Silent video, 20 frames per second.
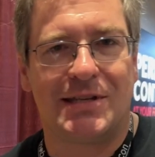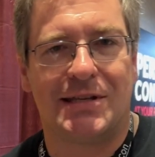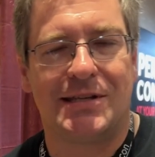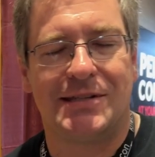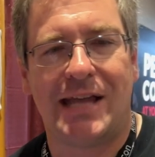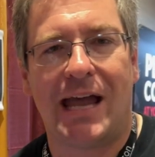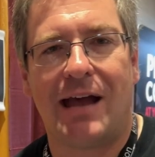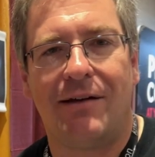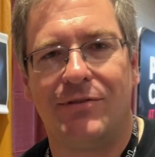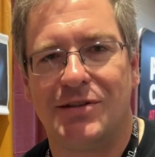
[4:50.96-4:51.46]

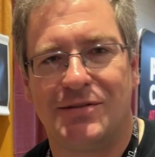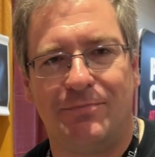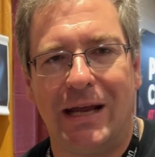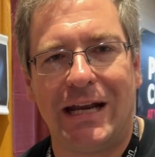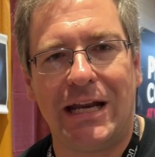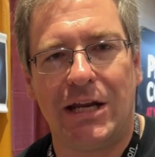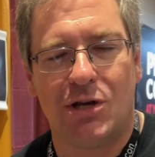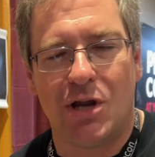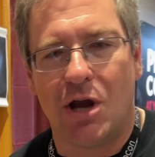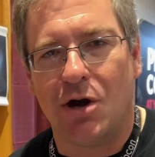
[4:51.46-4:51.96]
has have as
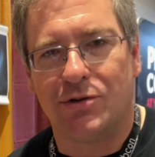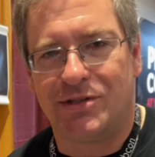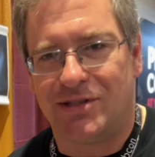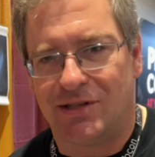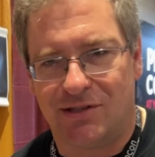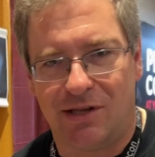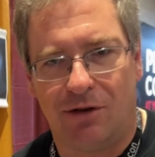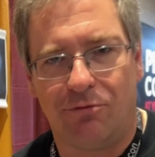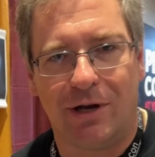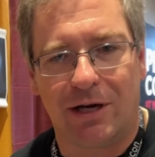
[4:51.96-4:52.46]
many notes
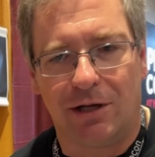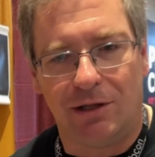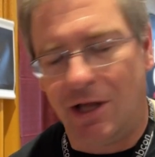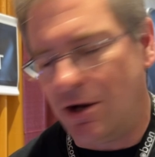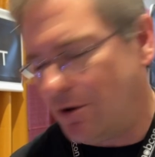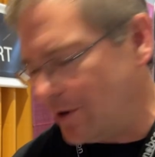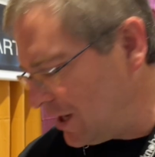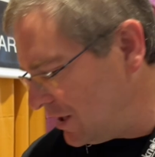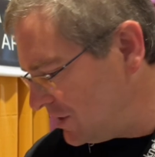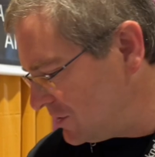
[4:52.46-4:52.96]
as you want to
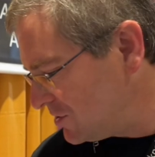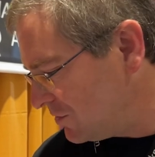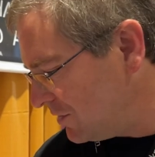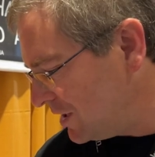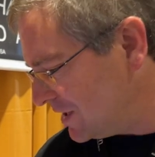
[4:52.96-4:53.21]
load into